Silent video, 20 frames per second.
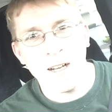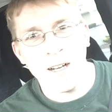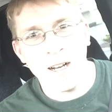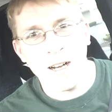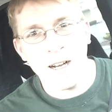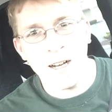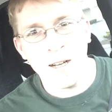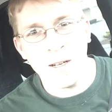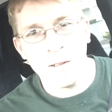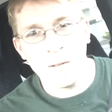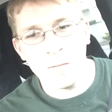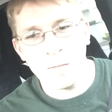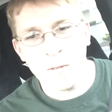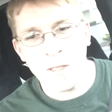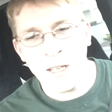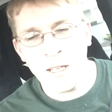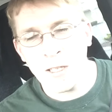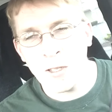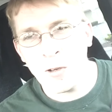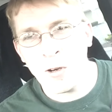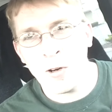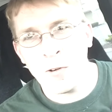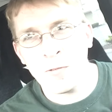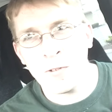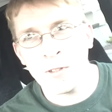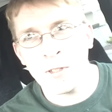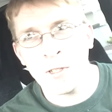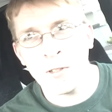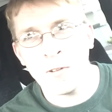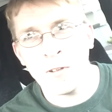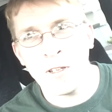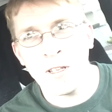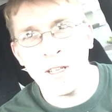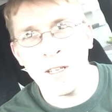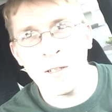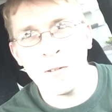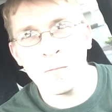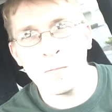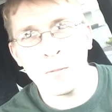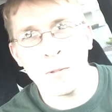uh, thank you all for tuning
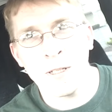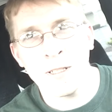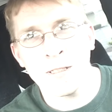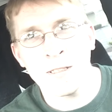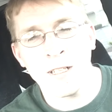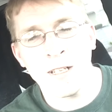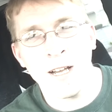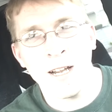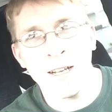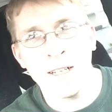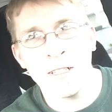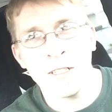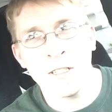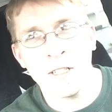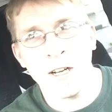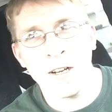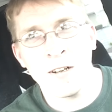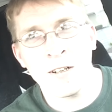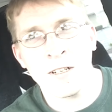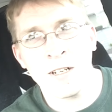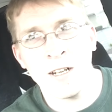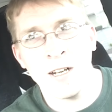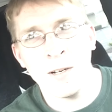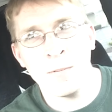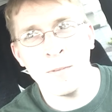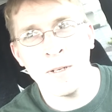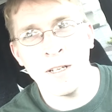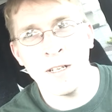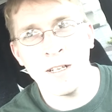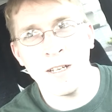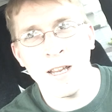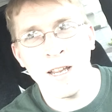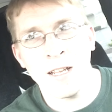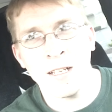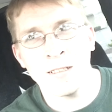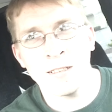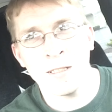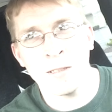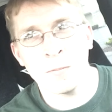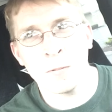in. Please like, share, comment,
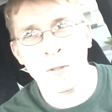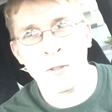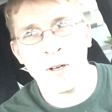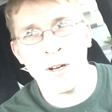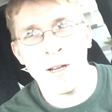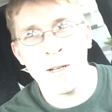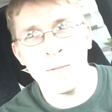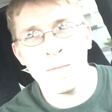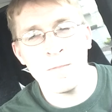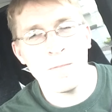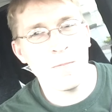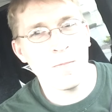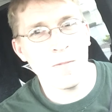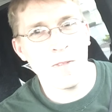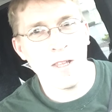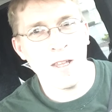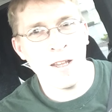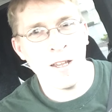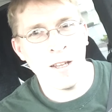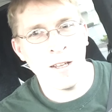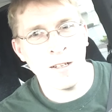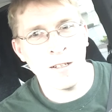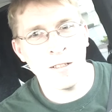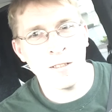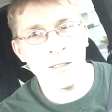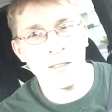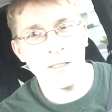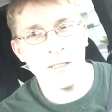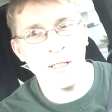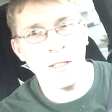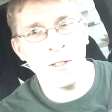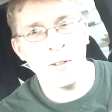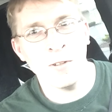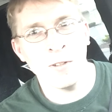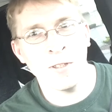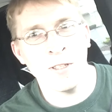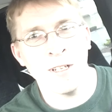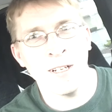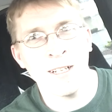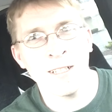and subscribe. And I'll see
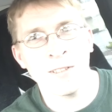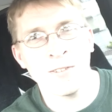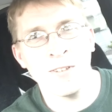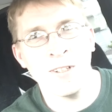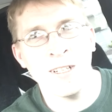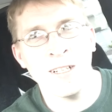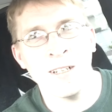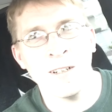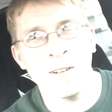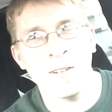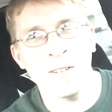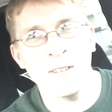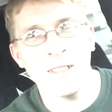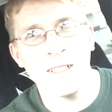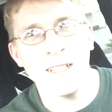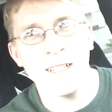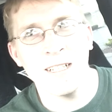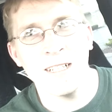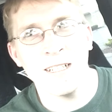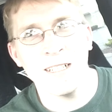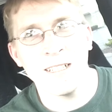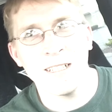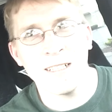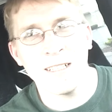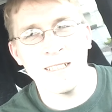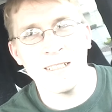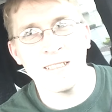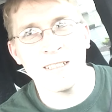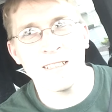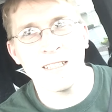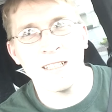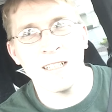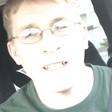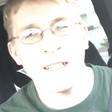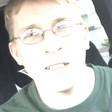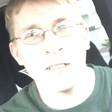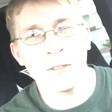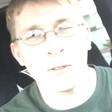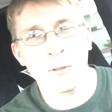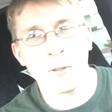you in the next video. This is
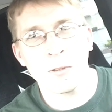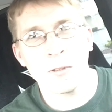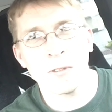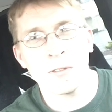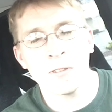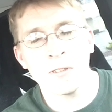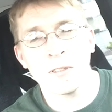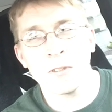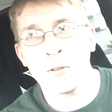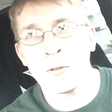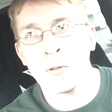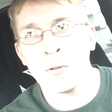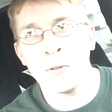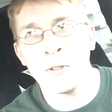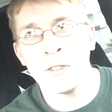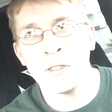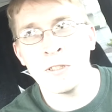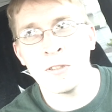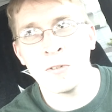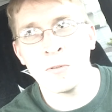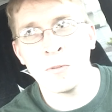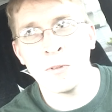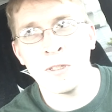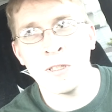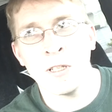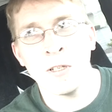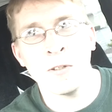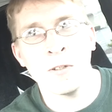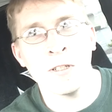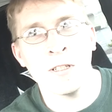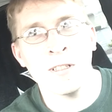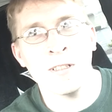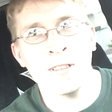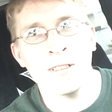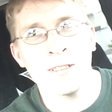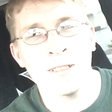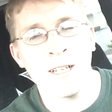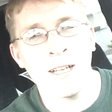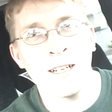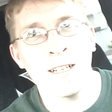the Sorrel Soul Original
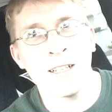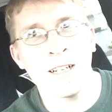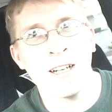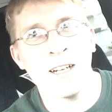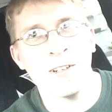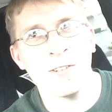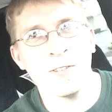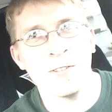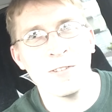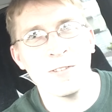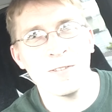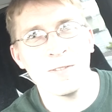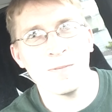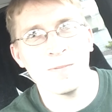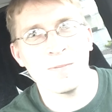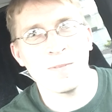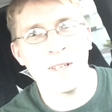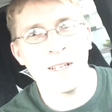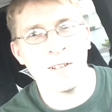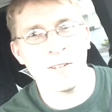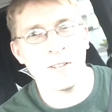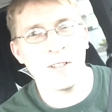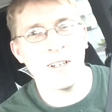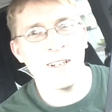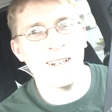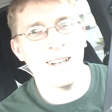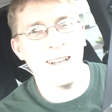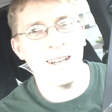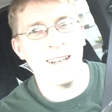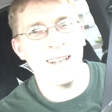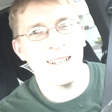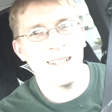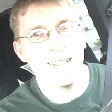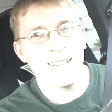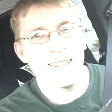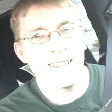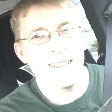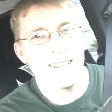Reloaded signing off. Have a great day.